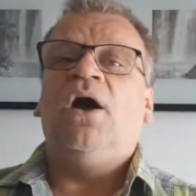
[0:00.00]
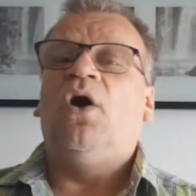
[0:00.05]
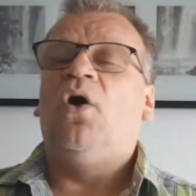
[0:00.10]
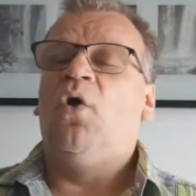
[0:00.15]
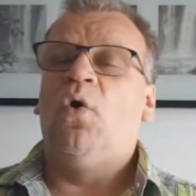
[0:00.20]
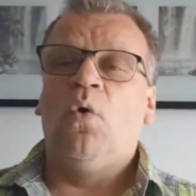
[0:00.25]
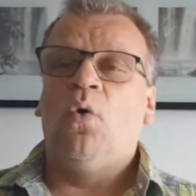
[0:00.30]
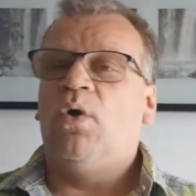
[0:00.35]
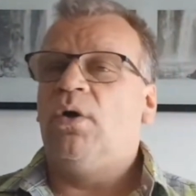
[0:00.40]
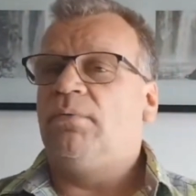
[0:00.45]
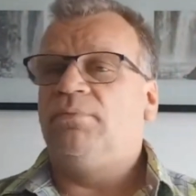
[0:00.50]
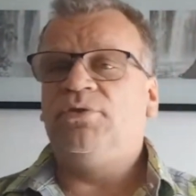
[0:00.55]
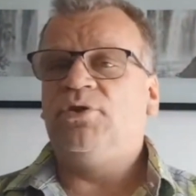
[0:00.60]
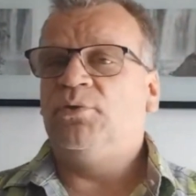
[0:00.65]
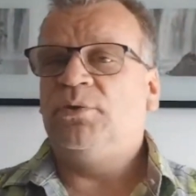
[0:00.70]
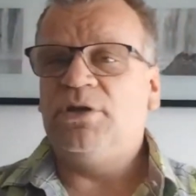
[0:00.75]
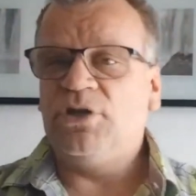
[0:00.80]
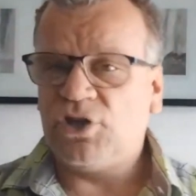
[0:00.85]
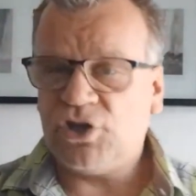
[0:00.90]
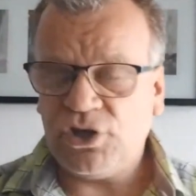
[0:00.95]
Or you're
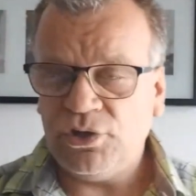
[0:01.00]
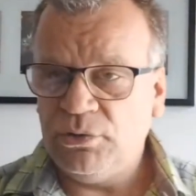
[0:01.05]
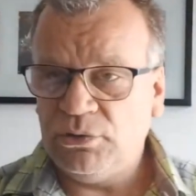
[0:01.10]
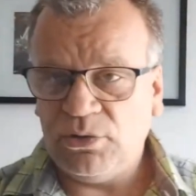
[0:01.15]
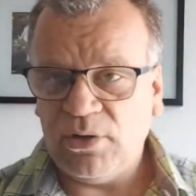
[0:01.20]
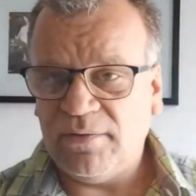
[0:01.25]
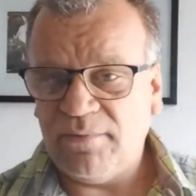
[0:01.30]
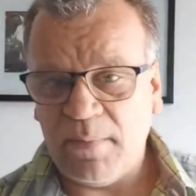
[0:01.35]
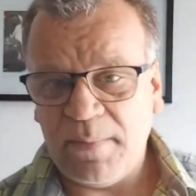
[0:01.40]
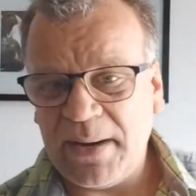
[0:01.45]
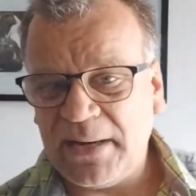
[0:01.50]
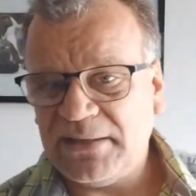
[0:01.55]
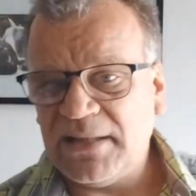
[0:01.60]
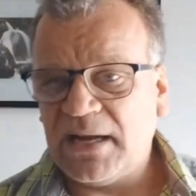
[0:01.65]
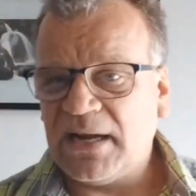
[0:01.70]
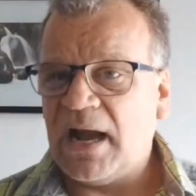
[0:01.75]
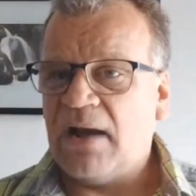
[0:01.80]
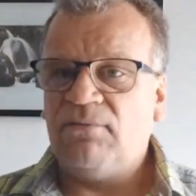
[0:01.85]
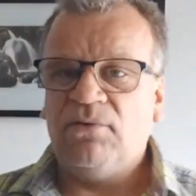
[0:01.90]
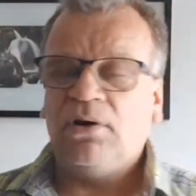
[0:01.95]
insured, you have a breakdown
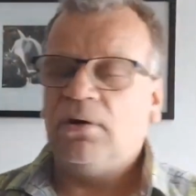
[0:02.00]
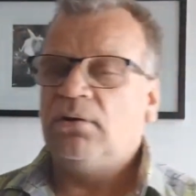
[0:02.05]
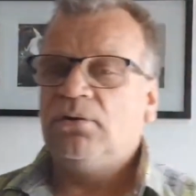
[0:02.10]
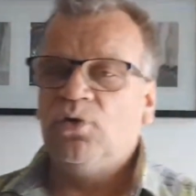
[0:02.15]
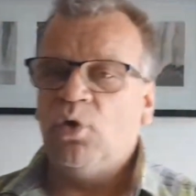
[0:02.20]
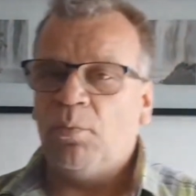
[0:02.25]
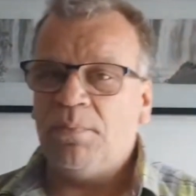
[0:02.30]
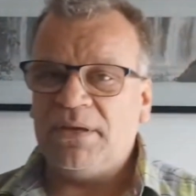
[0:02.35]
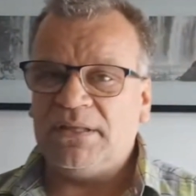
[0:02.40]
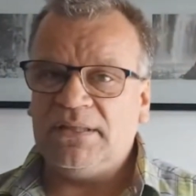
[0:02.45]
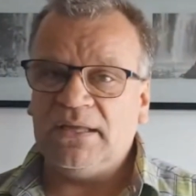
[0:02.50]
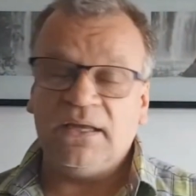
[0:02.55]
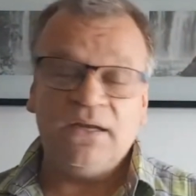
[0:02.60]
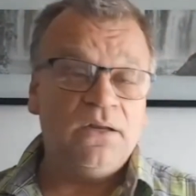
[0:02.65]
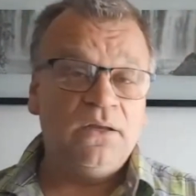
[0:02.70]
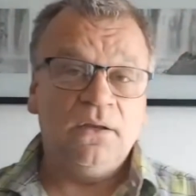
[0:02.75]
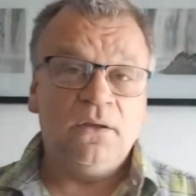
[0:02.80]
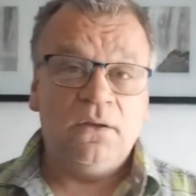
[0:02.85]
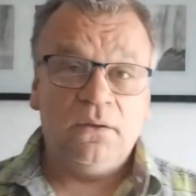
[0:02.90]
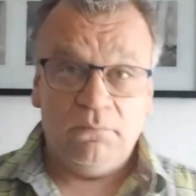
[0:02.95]
cover, no big deal.
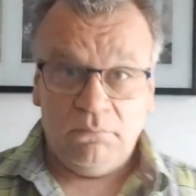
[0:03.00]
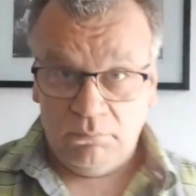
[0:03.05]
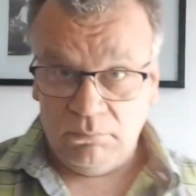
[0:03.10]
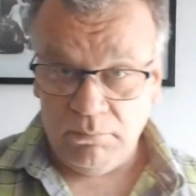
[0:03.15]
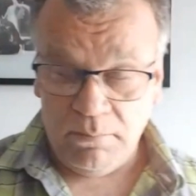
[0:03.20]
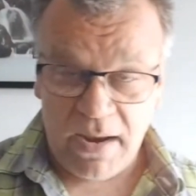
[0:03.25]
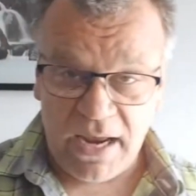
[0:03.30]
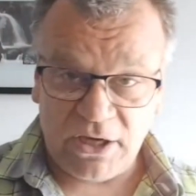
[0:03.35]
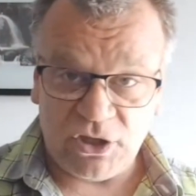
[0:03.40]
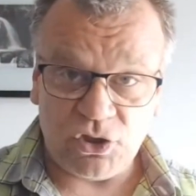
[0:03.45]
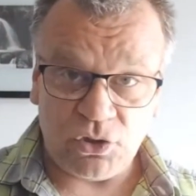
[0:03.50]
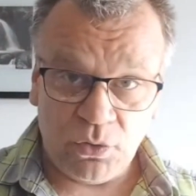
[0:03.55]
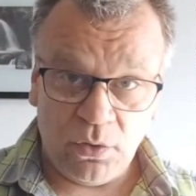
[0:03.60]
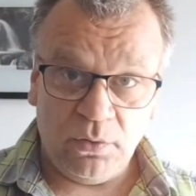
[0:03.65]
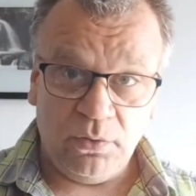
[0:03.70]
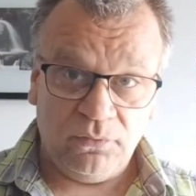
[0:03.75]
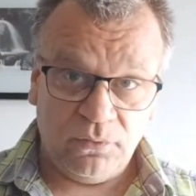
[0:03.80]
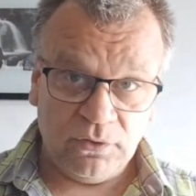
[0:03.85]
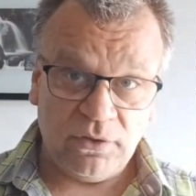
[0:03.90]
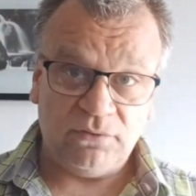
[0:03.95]
Make
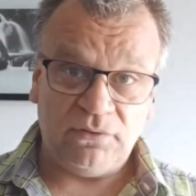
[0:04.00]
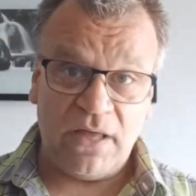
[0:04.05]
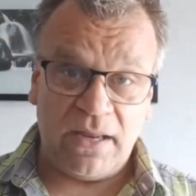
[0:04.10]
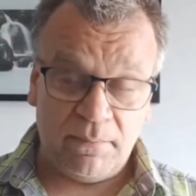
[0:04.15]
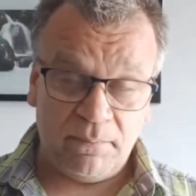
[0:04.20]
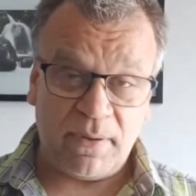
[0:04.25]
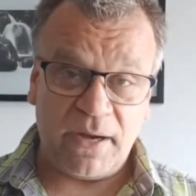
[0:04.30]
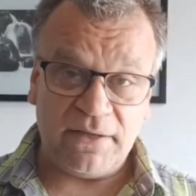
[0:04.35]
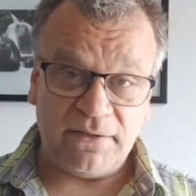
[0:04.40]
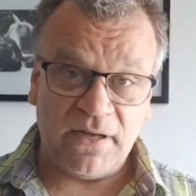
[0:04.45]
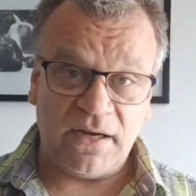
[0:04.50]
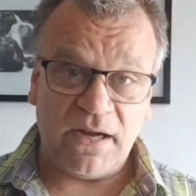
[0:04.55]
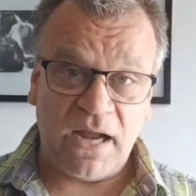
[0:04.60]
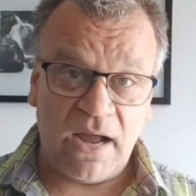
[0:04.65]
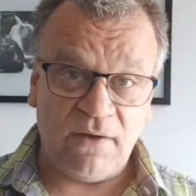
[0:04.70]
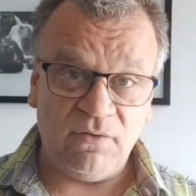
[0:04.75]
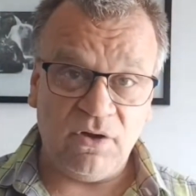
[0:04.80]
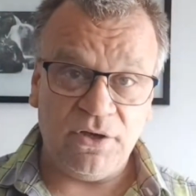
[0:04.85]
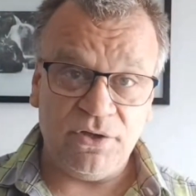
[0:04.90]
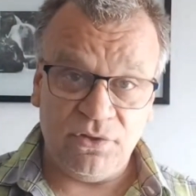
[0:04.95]
sure for the breakdown
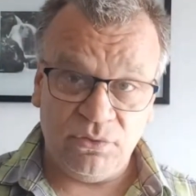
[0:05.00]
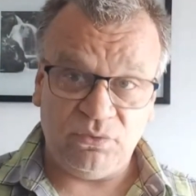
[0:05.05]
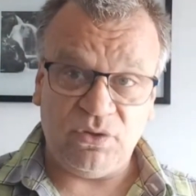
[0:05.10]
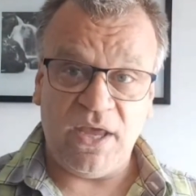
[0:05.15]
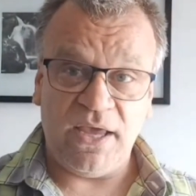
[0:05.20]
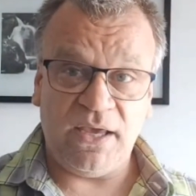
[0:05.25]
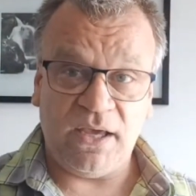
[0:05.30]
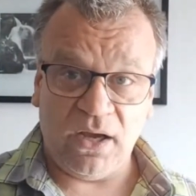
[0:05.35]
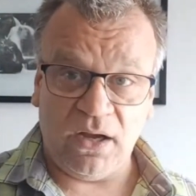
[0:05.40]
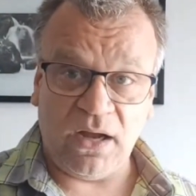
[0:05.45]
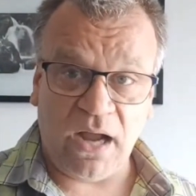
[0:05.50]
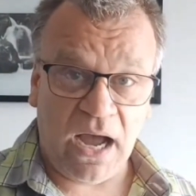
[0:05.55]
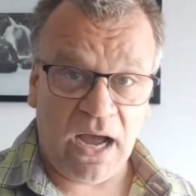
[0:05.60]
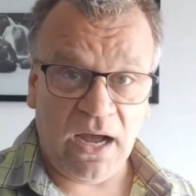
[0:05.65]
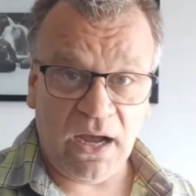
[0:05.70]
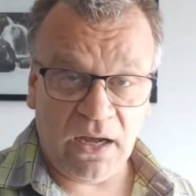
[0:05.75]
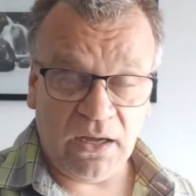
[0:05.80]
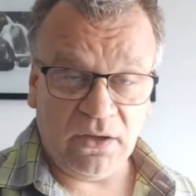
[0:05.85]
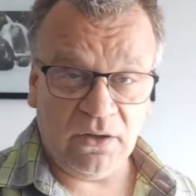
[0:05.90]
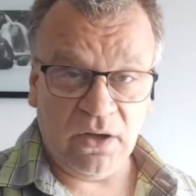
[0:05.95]
cover, you take
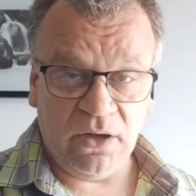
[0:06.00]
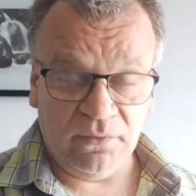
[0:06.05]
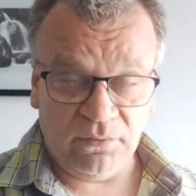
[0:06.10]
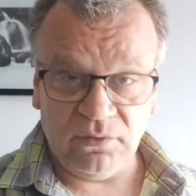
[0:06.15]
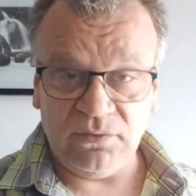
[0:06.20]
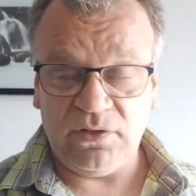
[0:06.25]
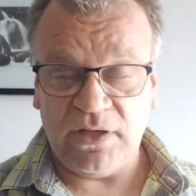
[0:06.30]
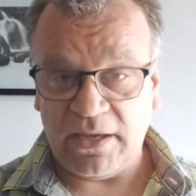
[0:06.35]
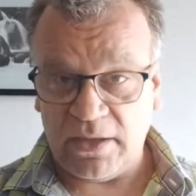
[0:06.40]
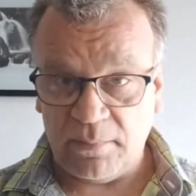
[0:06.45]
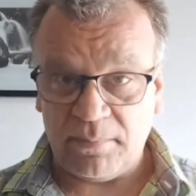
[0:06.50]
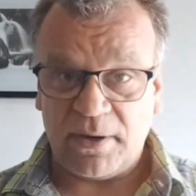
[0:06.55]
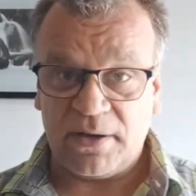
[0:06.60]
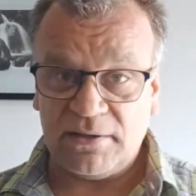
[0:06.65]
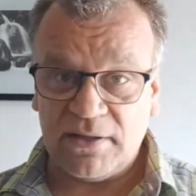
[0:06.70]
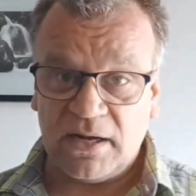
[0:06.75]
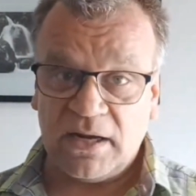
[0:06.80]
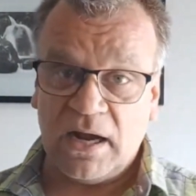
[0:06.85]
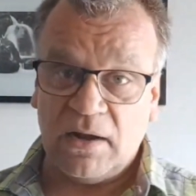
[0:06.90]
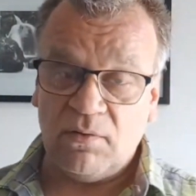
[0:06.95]
a
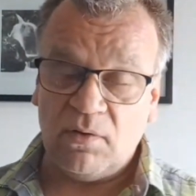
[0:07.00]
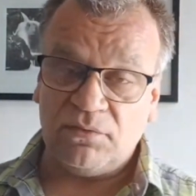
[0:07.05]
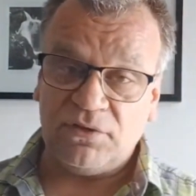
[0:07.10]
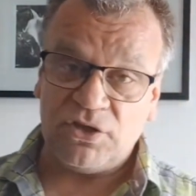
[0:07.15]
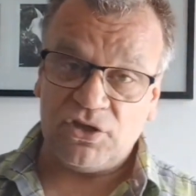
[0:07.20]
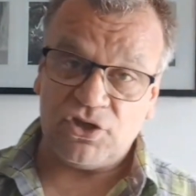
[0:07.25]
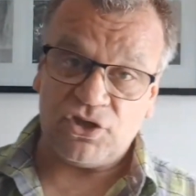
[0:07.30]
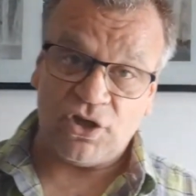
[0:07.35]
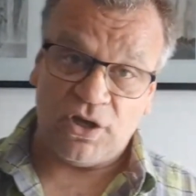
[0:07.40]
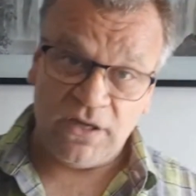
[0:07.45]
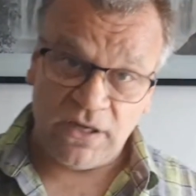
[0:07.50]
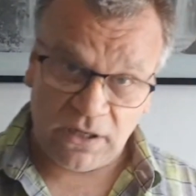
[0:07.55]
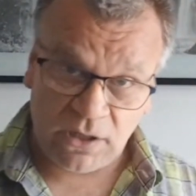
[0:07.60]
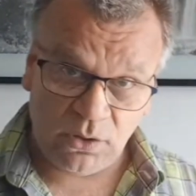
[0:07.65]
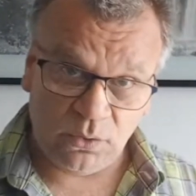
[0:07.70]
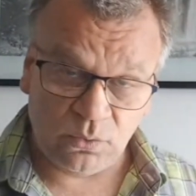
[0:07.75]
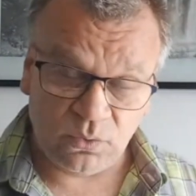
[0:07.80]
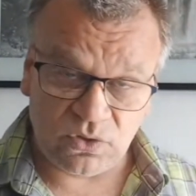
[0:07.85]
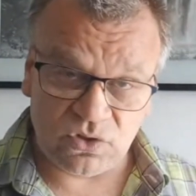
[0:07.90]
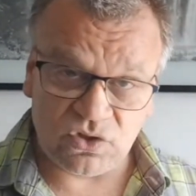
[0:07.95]
breakdown cover which
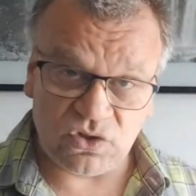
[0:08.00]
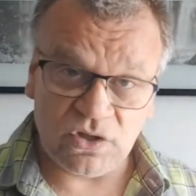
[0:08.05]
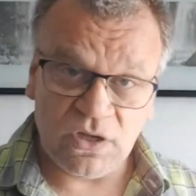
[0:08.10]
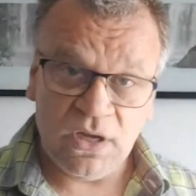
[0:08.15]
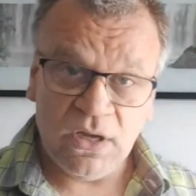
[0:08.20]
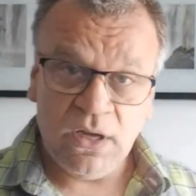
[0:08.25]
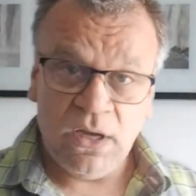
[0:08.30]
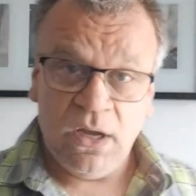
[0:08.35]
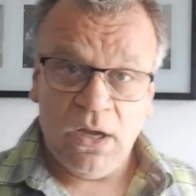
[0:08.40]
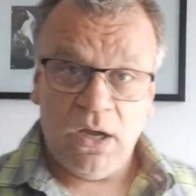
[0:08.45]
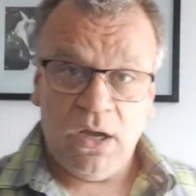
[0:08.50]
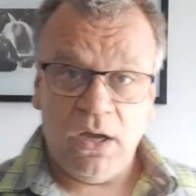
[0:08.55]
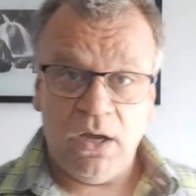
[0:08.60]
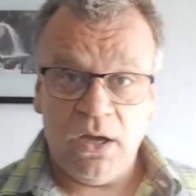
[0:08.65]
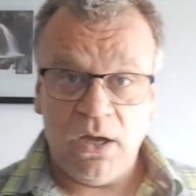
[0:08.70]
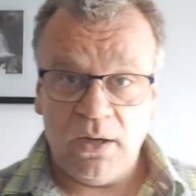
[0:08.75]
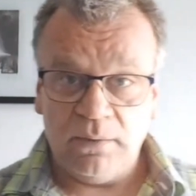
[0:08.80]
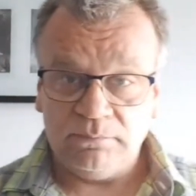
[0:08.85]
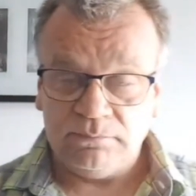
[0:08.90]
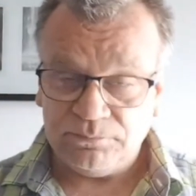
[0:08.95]
includes
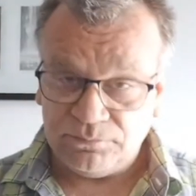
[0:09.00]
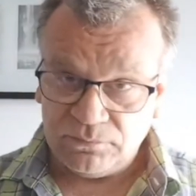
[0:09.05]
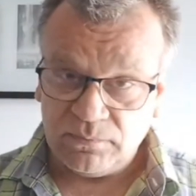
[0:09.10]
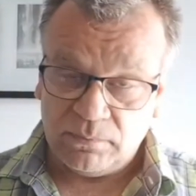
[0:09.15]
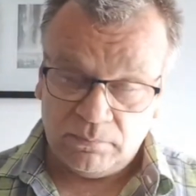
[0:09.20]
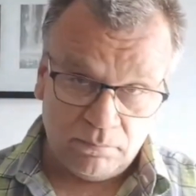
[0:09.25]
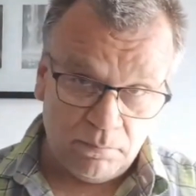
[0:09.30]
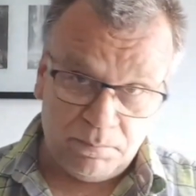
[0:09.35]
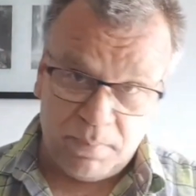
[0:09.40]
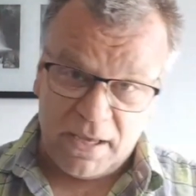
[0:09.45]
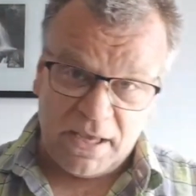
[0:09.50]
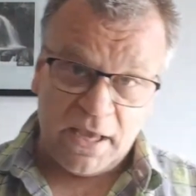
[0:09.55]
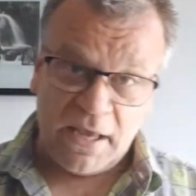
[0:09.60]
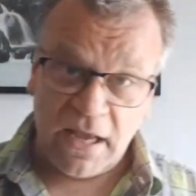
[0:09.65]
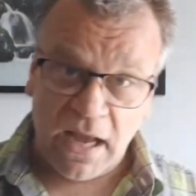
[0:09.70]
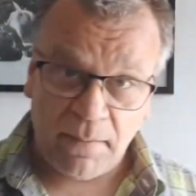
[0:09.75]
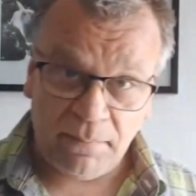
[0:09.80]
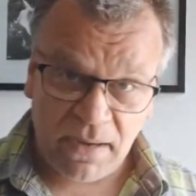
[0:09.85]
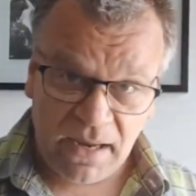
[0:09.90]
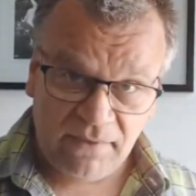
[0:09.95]
picking
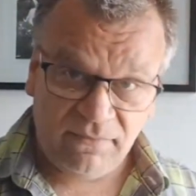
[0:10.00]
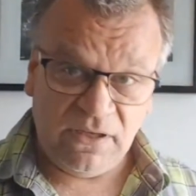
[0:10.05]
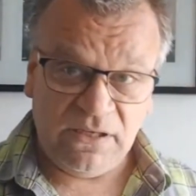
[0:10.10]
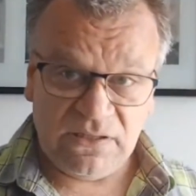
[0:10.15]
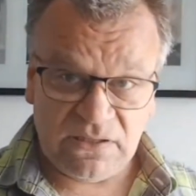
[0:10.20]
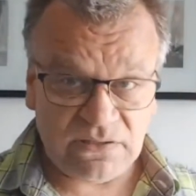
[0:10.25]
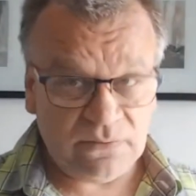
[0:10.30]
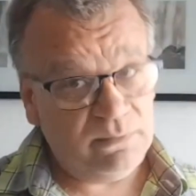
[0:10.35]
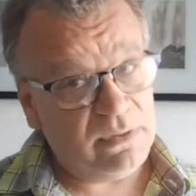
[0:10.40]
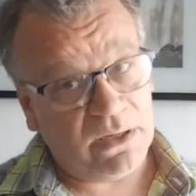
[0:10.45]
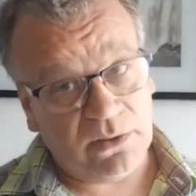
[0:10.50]
up EVs,